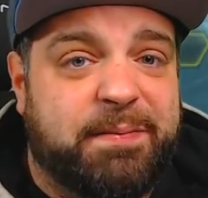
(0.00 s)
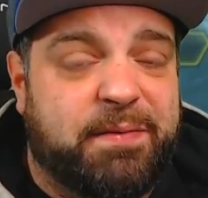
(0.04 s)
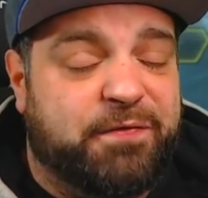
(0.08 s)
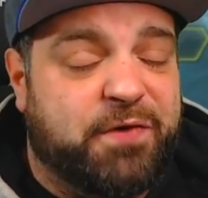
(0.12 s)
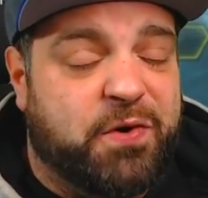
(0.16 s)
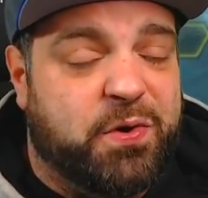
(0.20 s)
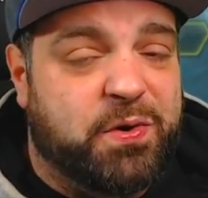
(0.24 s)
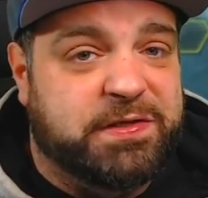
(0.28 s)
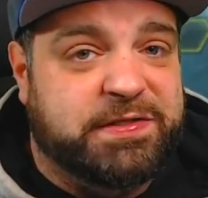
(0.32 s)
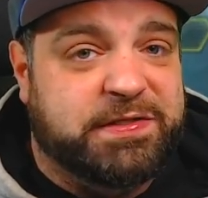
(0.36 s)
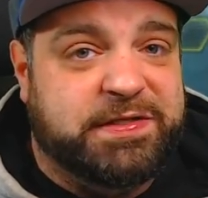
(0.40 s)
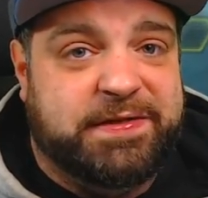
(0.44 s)
Of
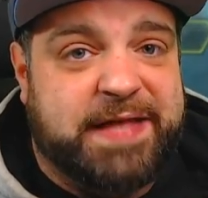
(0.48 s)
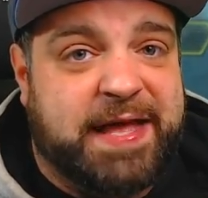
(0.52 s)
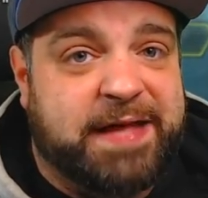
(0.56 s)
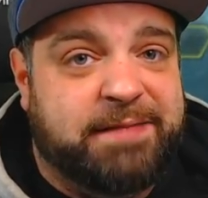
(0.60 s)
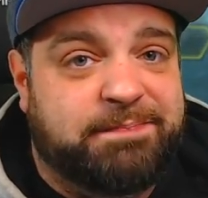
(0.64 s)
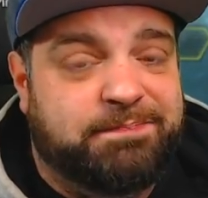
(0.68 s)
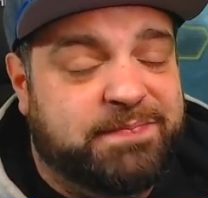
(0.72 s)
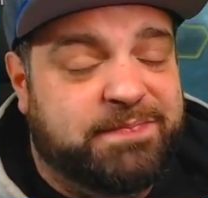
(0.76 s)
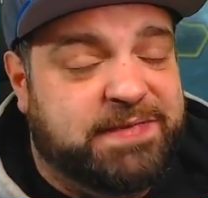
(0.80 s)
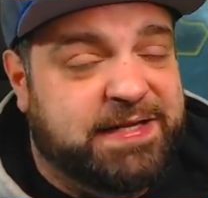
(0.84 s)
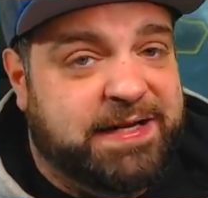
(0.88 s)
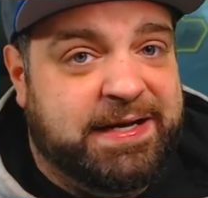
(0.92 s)
course,
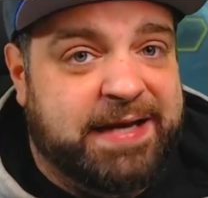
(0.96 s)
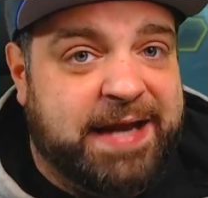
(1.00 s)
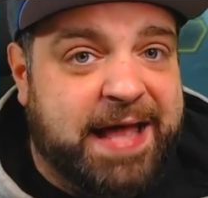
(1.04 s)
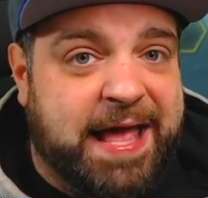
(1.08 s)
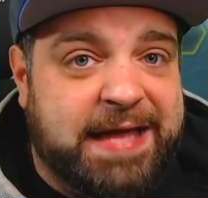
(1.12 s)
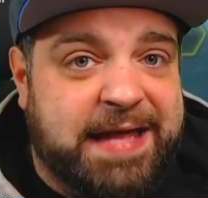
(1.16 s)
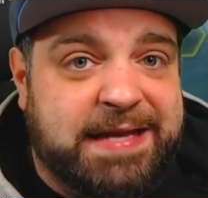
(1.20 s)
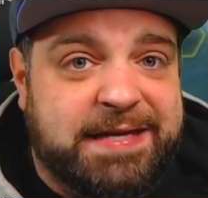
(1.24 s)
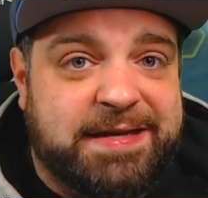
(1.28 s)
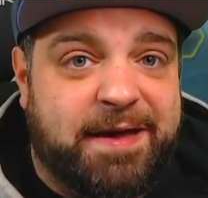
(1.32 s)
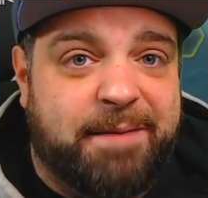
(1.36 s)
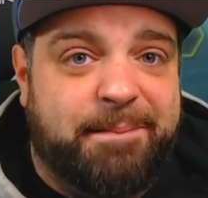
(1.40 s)
that didn't
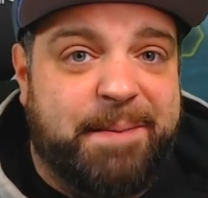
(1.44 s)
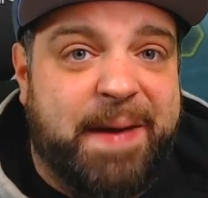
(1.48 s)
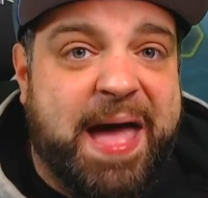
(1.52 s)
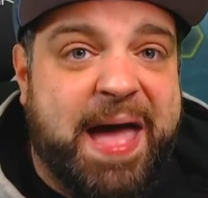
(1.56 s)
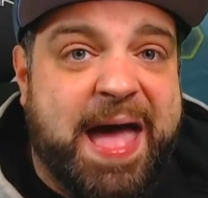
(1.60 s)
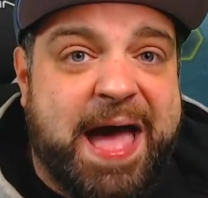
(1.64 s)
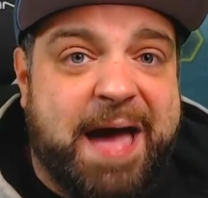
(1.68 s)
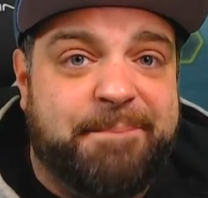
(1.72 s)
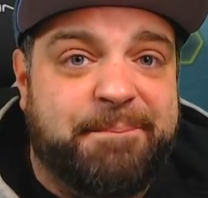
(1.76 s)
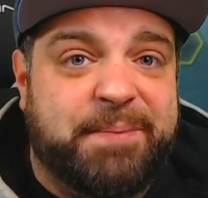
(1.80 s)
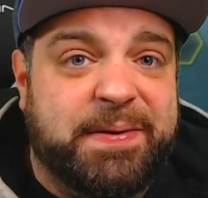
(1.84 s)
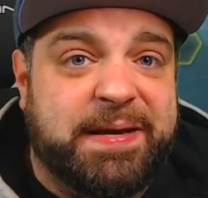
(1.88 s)
end up
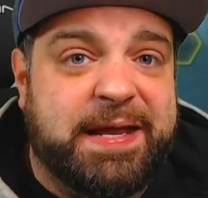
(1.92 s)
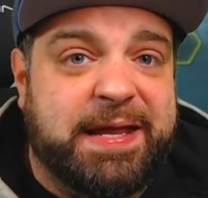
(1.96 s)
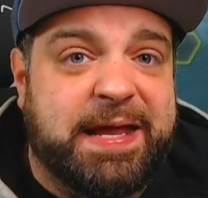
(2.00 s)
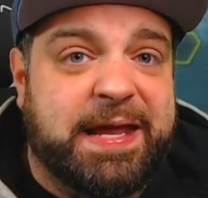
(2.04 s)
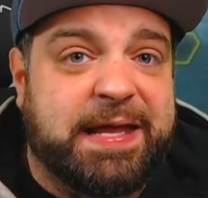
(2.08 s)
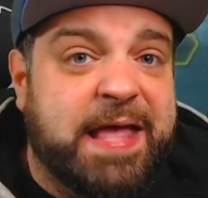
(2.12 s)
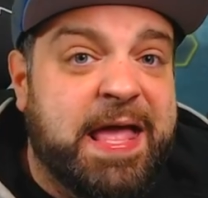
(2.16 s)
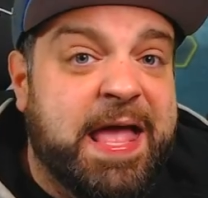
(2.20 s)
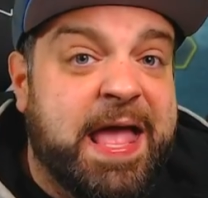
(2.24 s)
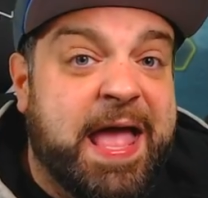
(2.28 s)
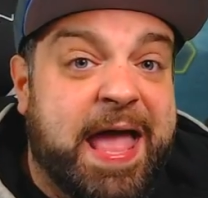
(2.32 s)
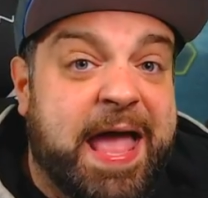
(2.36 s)
happening.